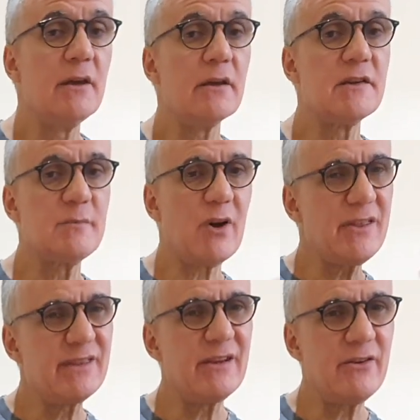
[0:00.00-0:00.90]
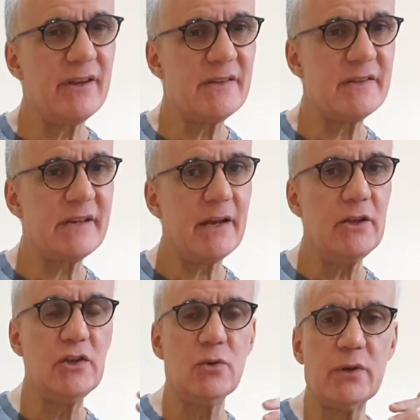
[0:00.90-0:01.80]
Because my theory is that
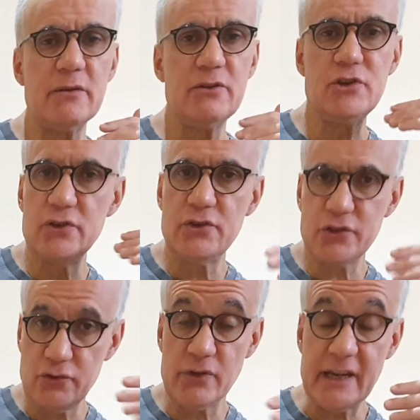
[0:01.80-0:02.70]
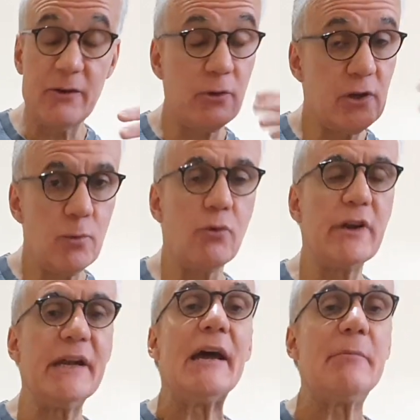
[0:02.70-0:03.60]
you should get, or you will
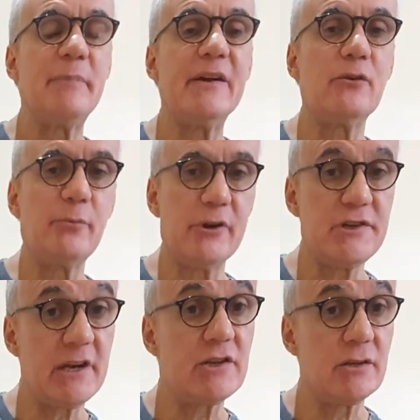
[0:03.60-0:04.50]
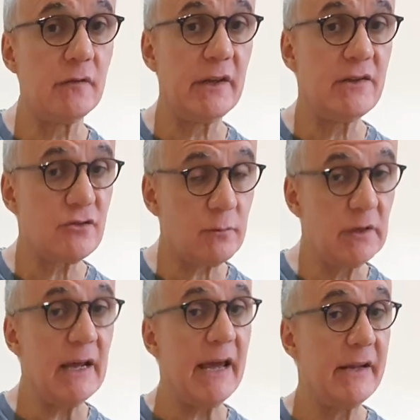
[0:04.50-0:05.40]
get, a better appreciation of the
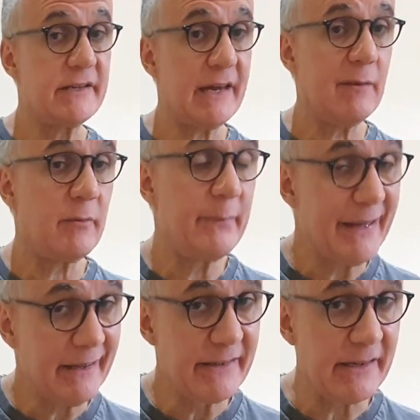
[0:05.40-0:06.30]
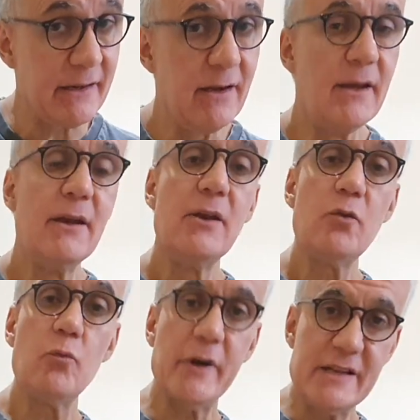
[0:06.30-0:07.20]
instrument and its capability
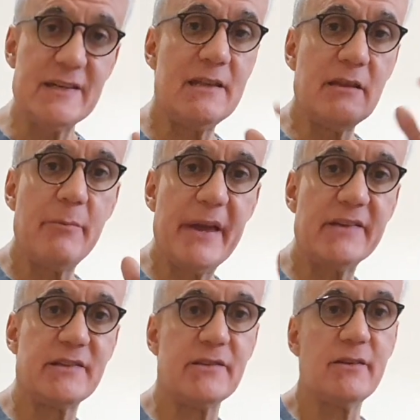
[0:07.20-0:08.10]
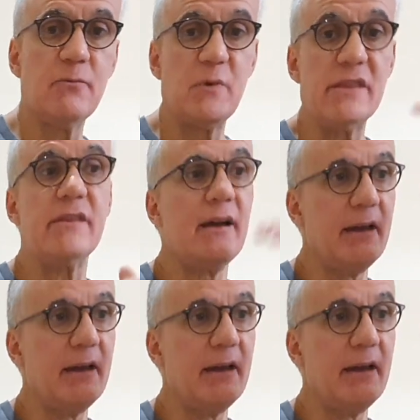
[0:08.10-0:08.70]
when it's in the mix with